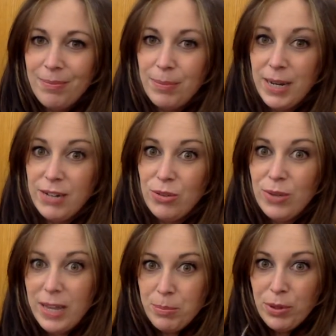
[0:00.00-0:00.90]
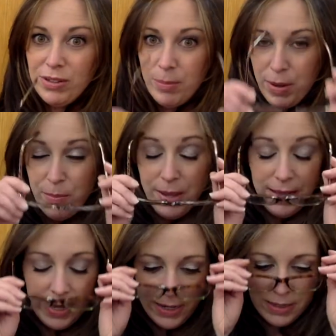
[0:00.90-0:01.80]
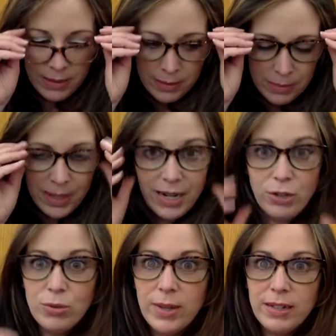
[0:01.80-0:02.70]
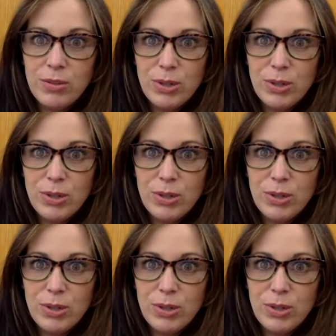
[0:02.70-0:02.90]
But I do like books about ballet, and I do like to